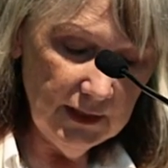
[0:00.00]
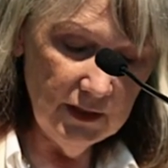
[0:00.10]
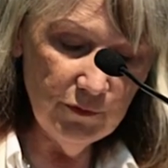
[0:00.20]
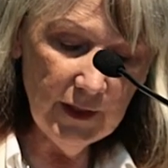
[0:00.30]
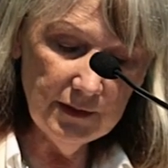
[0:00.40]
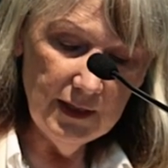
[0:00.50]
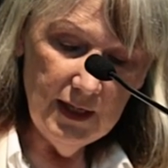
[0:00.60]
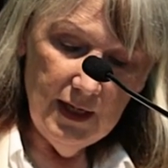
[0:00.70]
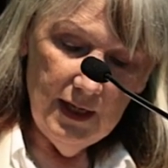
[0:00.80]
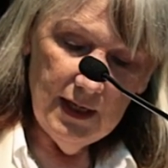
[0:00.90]
In fact,
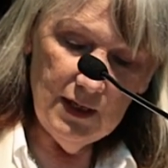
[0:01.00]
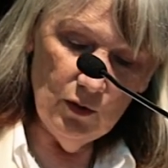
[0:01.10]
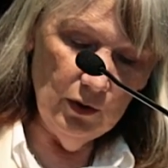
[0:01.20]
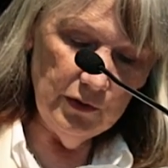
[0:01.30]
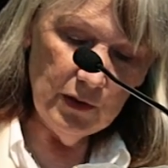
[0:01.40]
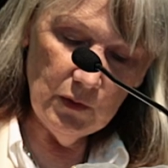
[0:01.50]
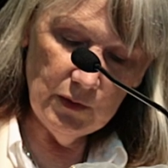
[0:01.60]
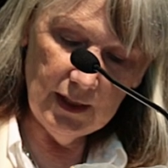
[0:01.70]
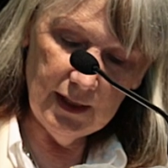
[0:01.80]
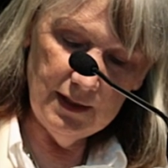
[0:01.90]
he also
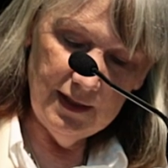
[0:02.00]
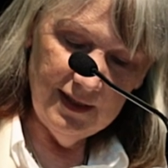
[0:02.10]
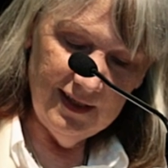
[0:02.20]
said,